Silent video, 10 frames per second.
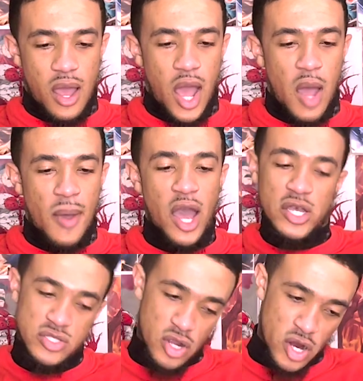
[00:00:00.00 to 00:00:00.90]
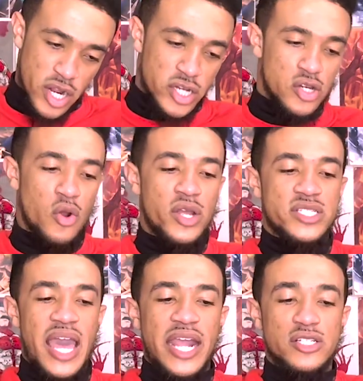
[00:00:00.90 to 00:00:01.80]
I also heard
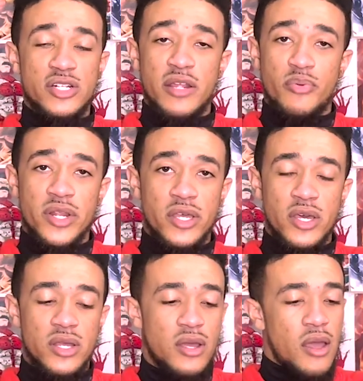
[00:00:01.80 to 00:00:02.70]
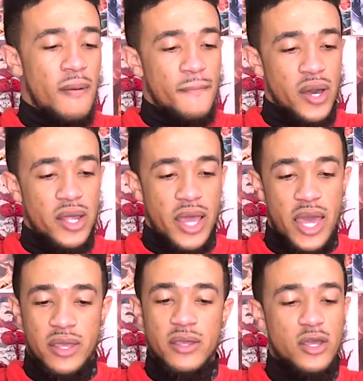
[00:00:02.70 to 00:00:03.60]
Itadori's actor did pretty good, but
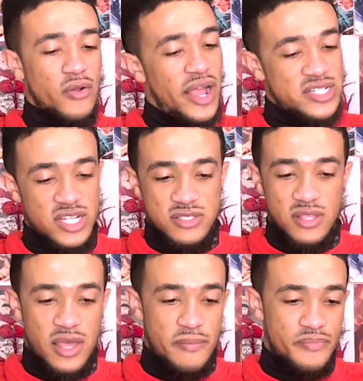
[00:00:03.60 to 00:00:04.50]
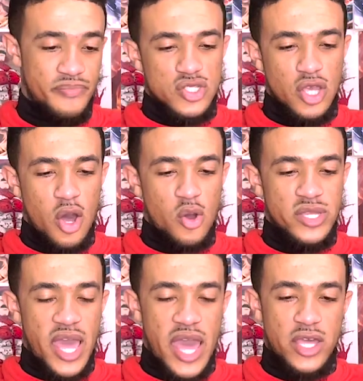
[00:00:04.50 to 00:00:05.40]
hey, congratulations to them.
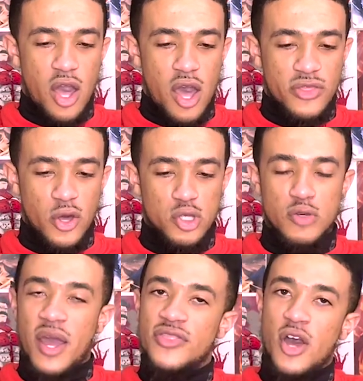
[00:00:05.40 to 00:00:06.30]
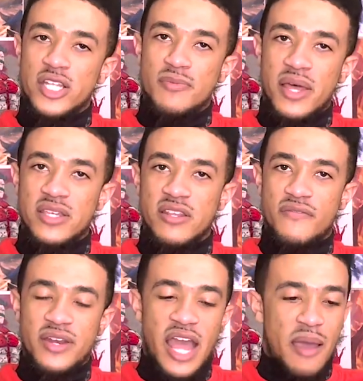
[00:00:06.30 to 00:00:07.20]
So yeah, y'all, those are my thoughts about the
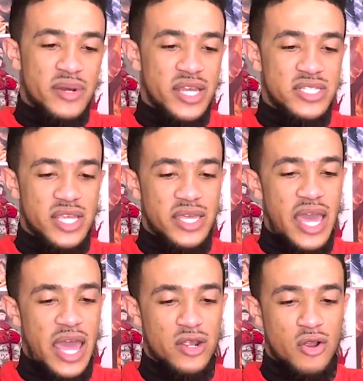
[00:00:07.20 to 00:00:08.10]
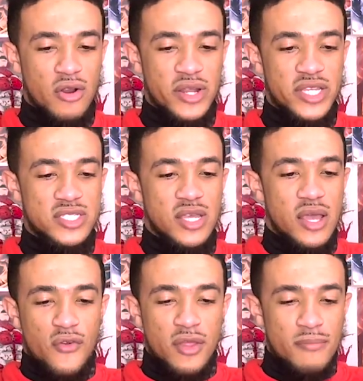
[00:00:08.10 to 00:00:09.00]
different nominees and categories.
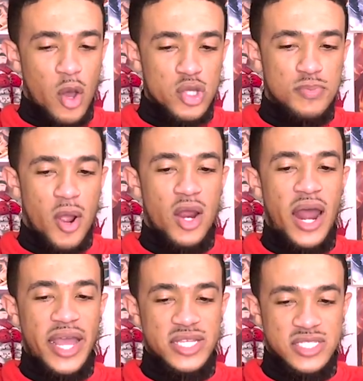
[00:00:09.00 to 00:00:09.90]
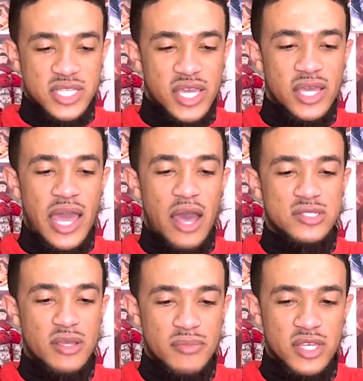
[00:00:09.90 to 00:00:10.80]
For the most part, I can see how
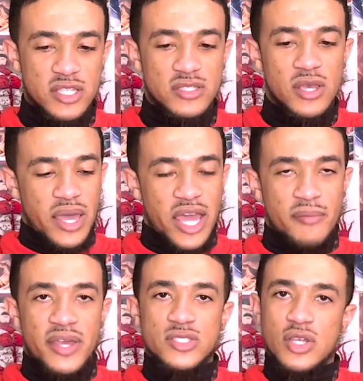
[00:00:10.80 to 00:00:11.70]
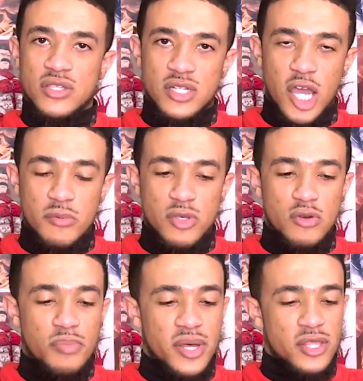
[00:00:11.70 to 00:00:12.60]
some of these animes took the
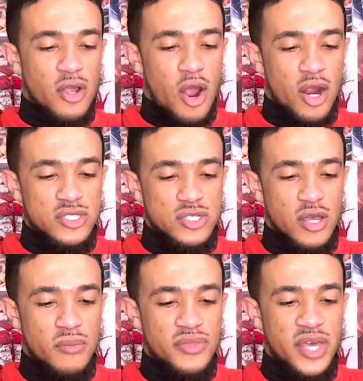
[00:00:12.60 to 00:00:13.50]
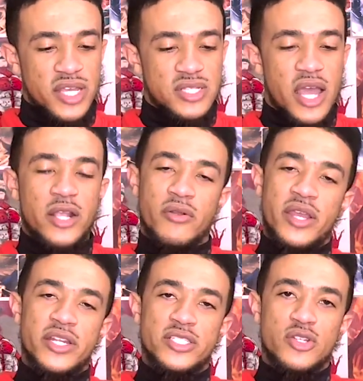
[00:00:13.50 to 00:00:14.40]
W, but there are some things I agree
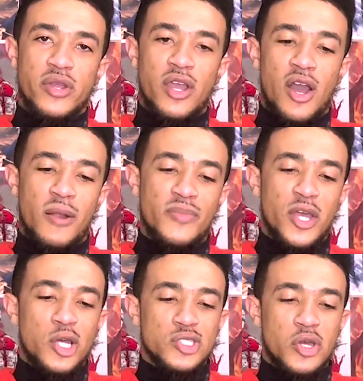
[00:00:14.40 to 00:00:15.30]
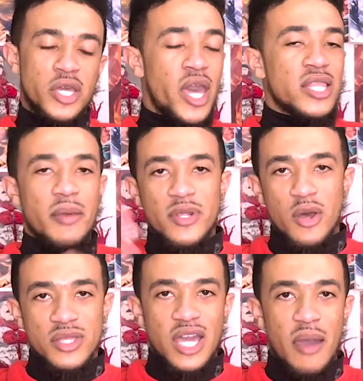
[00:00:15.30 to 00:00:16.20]
and disagree on. So yeah, let me
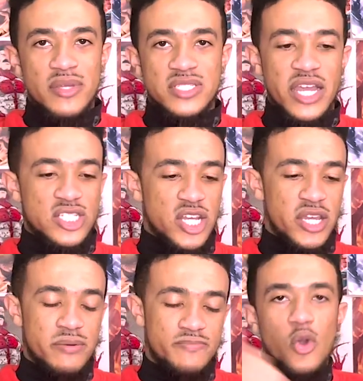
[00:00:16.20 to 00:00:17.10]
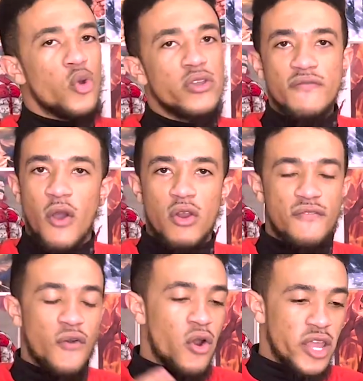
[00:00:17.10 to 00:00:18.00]
know in the comment section who you
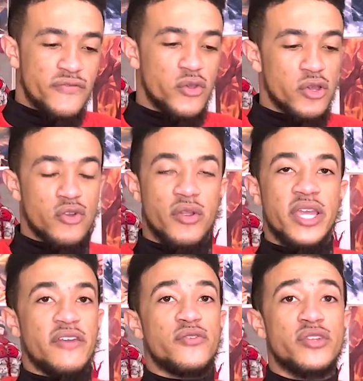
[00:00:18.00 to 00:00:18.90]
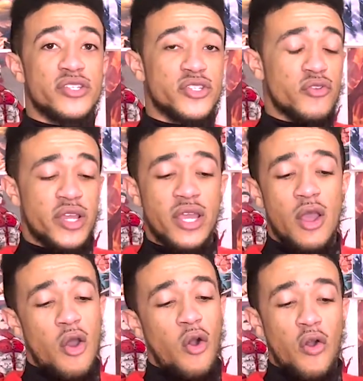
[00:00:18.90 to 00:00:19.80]
voted for, if you agree, if you disagree,
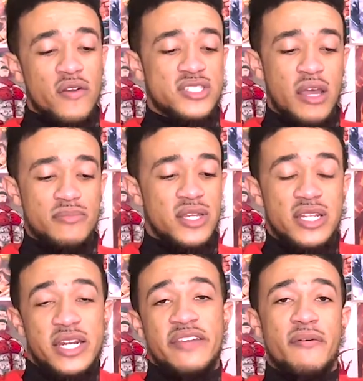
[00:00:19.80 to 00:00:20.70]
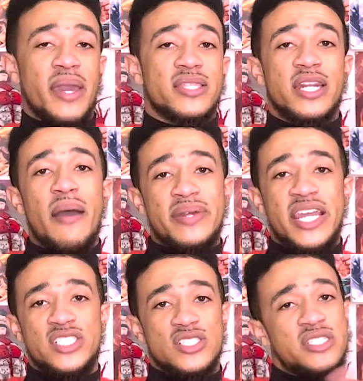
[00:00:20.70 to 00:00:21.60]
or if something didn't even make the
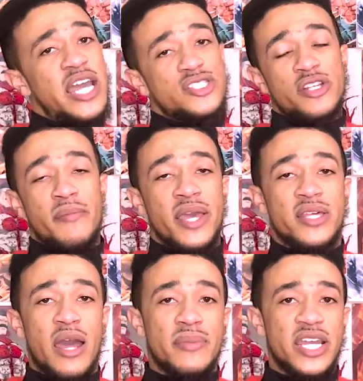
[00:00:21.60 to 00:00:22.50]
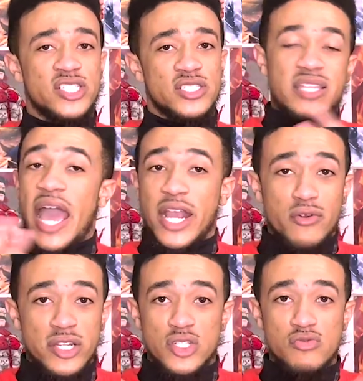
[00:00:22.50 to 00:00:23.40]
nominations that should have made the nomination. Tag
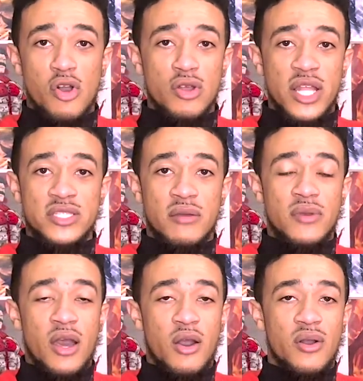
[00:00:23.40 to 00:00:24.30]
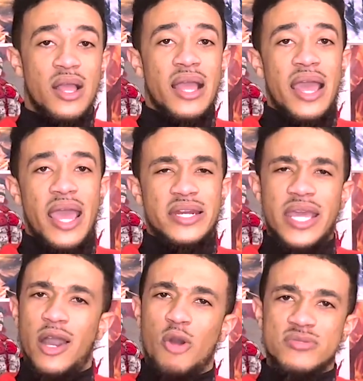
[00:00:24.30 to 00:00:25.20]
Crunchyroll, let them know, and
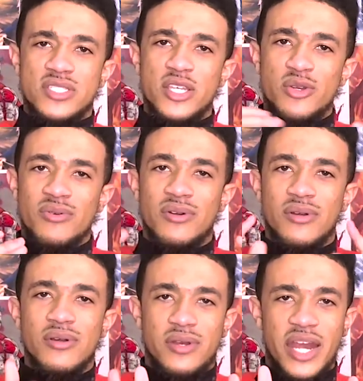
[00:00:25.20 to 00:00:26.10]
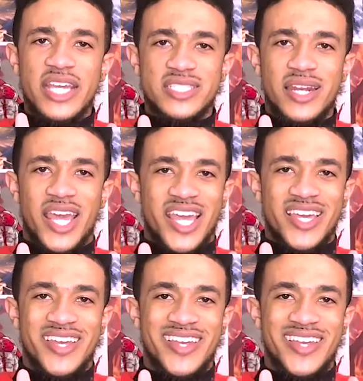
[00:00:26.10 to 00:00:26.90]
yeah, hope to see you next Sunday.